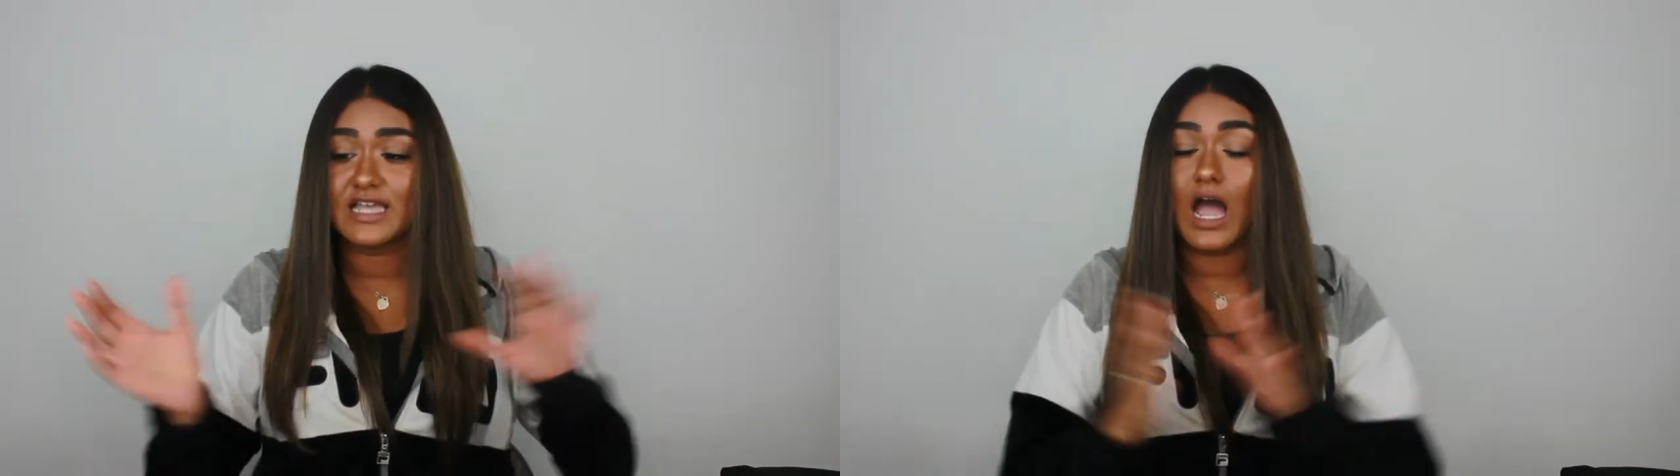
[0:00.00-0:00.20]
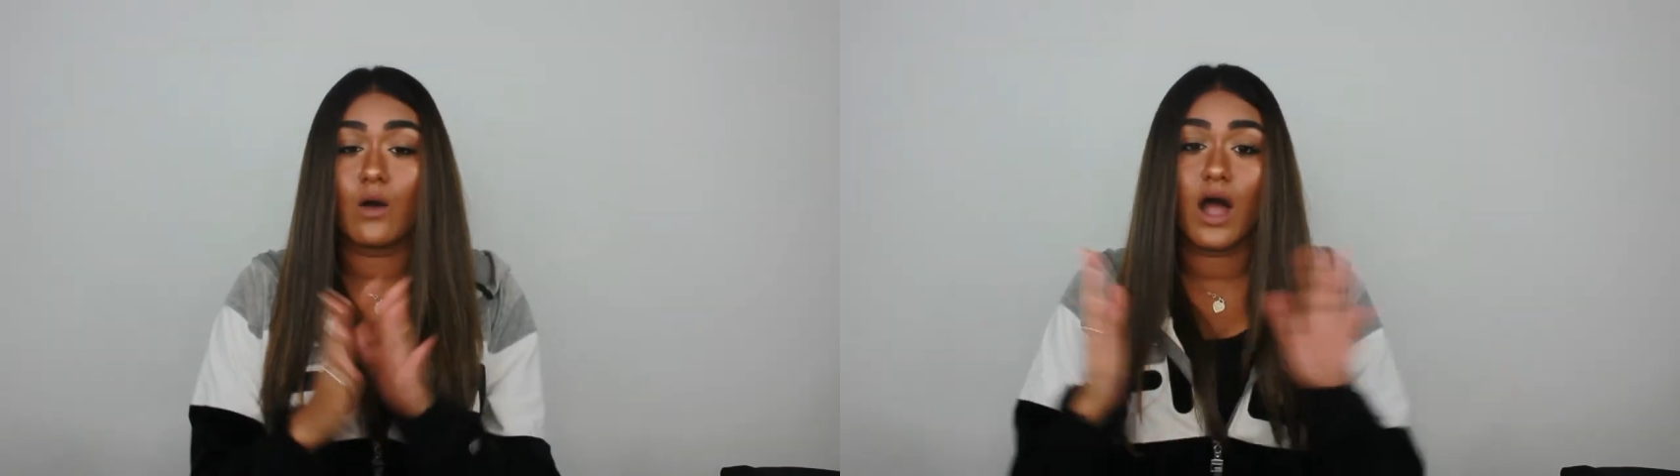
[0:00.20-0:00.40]

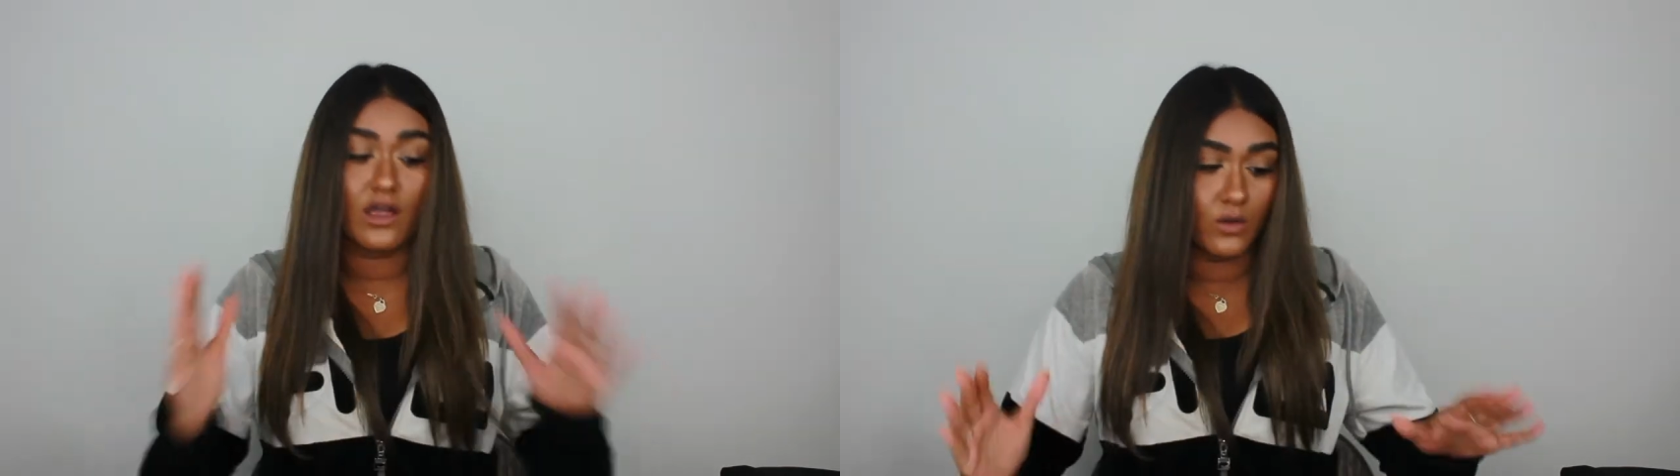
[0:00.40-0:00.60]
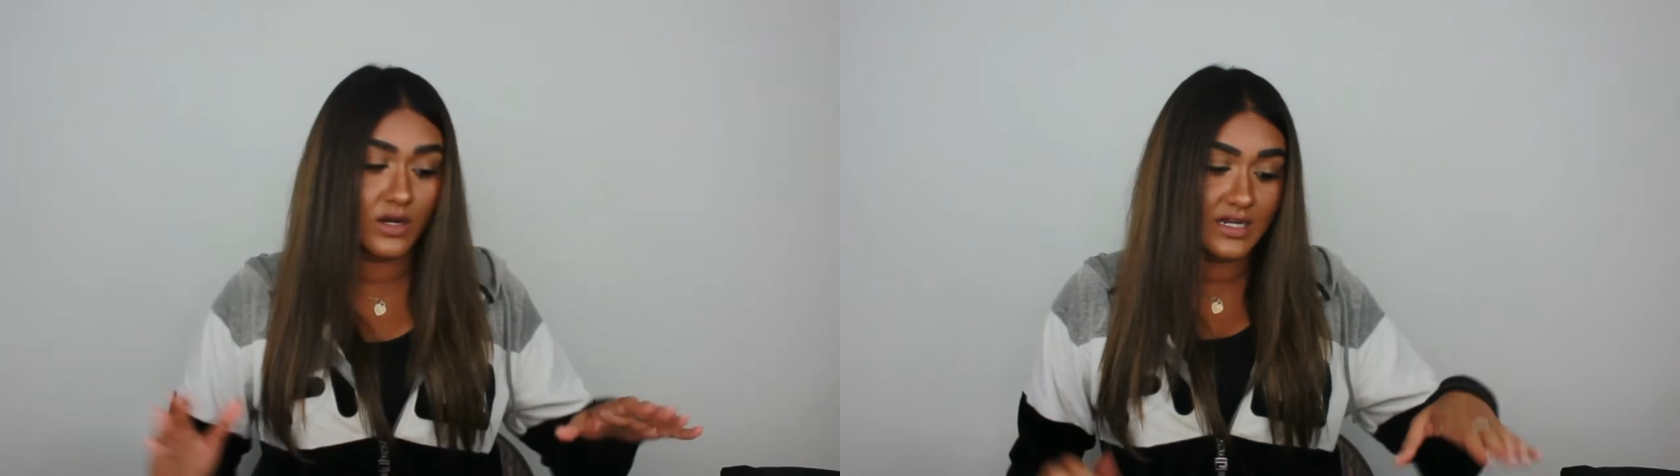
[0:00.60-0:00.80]
how
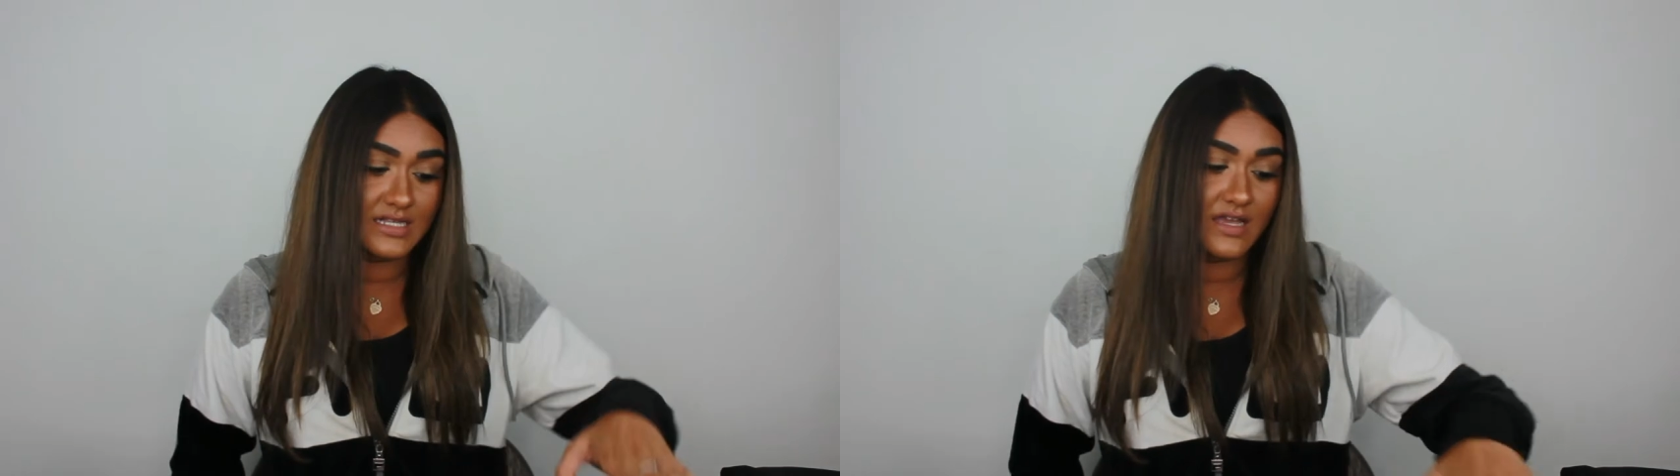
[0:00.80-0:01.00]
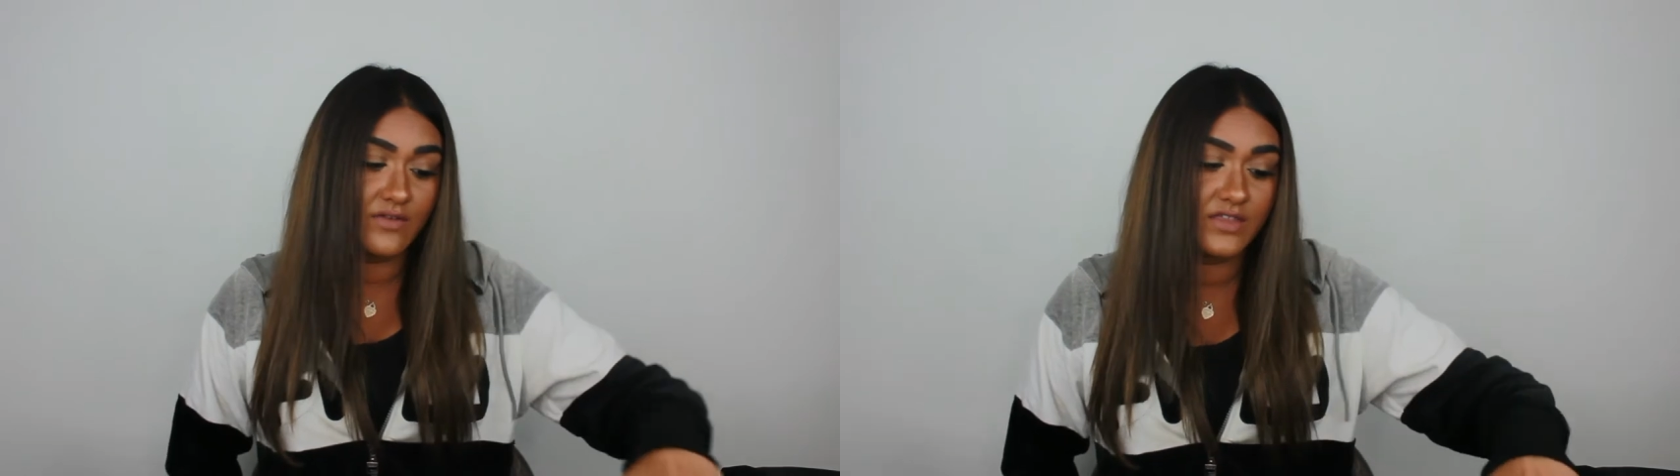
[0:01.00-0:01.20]
I
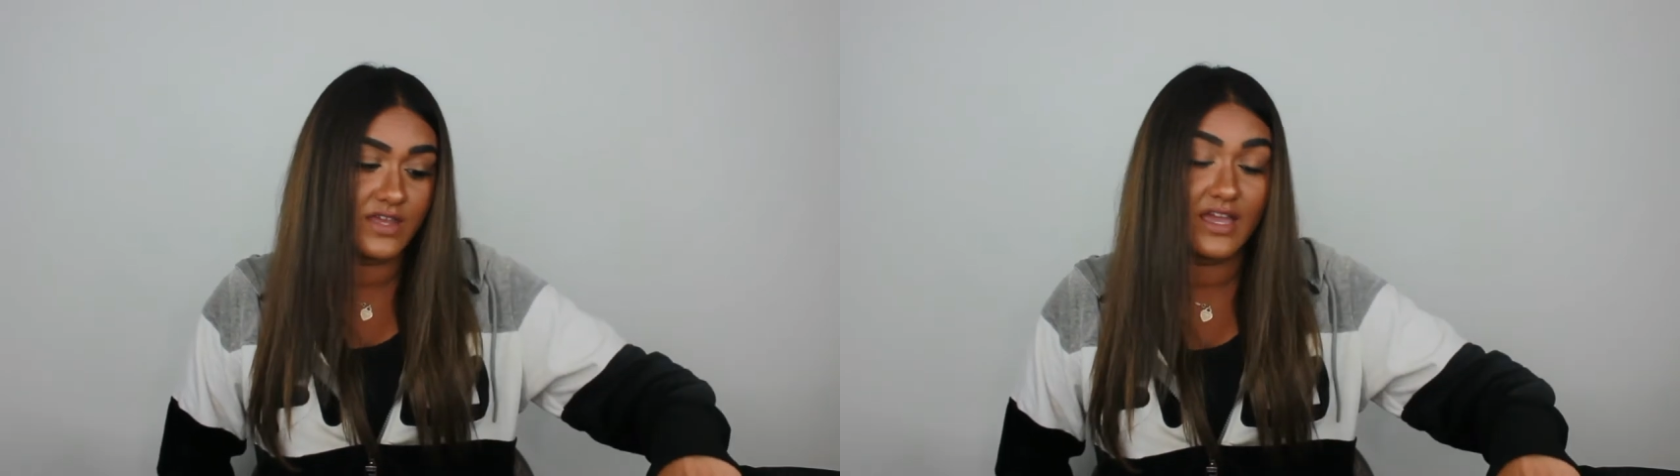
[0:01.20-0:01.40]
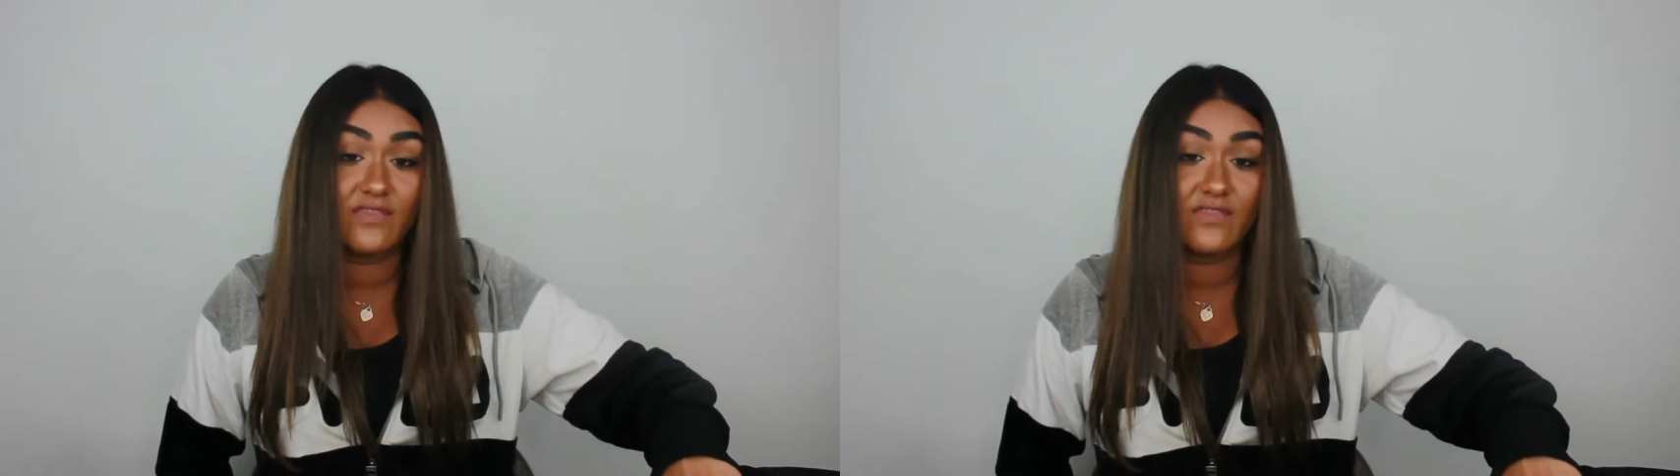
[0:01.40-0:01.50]
organize everything.